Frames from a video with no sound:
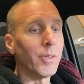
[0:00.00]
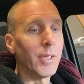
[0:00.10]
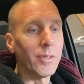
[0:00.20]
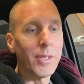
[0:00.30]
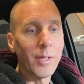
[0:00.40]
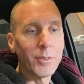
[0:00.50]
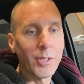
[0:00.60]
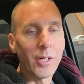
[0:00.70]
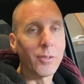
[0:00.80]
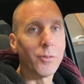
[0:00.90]
The other day I was
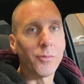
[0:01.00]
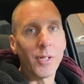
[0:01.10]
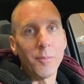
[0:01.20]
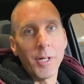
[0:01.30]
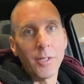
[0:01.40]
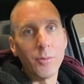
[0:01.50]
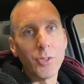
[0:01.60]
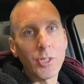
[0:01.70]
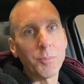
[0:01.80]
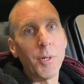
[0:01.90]
talking to a friend of mine who
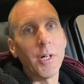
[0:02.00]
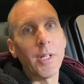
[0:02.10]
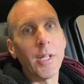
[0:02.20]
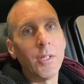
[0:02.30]
just bought a